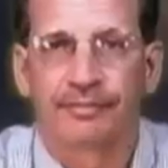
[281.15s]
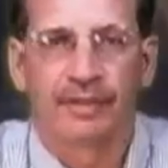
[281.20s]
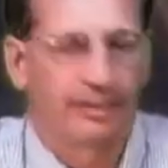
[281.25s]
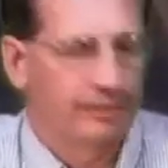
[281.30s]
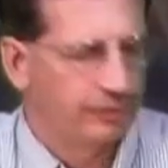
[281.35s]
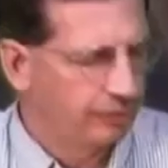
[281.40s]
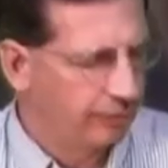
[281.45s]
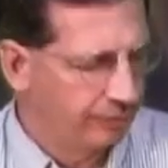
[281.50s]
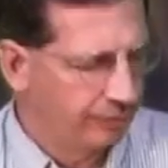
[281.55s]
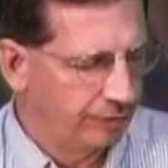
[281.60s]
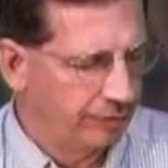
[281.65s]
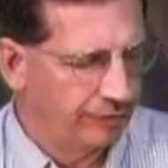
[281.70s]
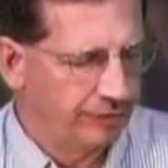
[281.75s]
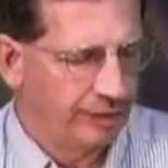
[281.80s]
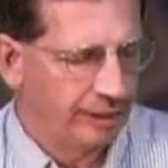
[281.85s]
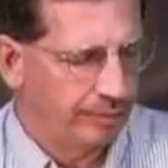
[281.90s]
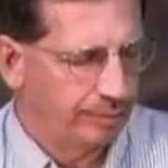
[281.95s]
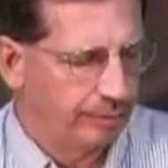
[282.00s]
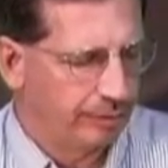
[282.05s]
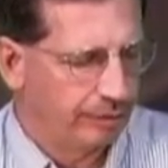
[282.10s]
So for
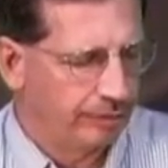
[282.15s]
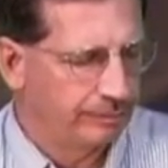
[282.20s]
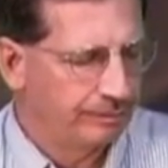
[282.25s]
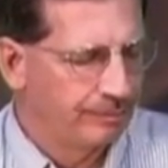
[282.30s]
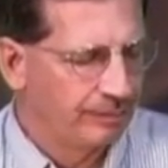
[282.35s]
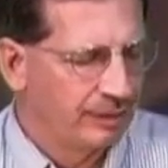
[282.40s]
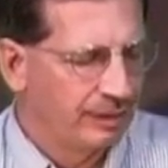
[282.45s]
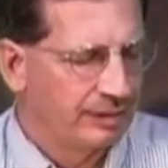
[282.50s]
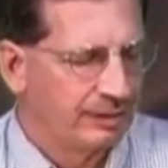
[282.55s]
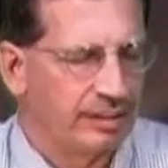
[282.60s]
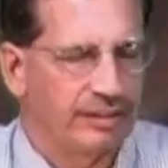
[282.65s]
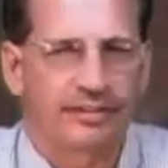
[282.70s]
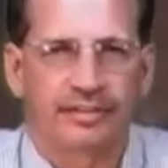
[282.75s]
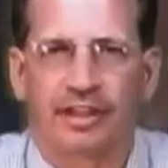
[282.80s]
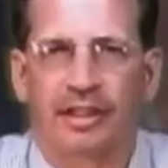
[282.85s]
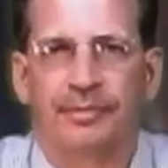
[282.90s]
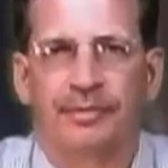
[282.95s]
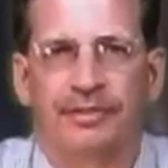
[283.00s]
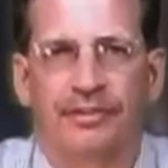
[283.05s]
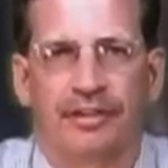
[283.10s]
example, this
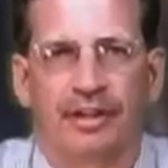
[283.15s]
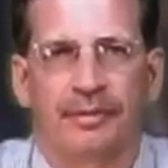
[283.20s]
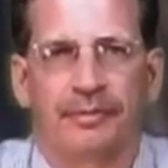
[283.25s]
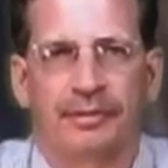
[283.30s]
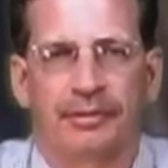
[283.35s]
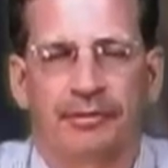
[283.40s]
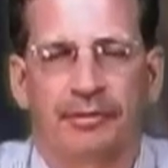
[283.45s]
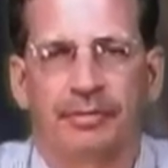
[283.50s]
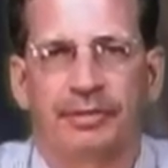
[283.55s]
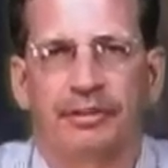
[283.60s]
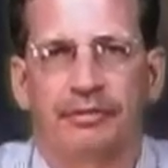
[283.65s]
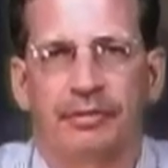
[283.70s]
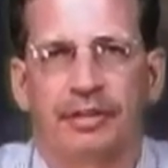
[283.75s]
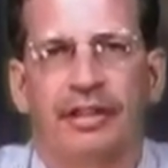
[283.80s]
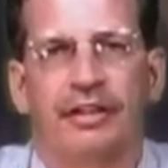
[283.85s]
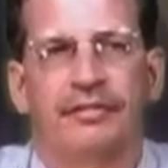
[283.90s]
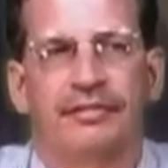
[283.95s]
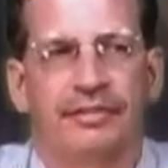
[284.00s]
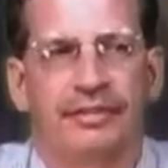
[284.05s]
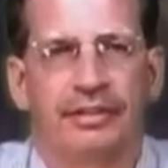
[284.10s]
common denominator would be
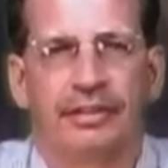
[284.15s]
12.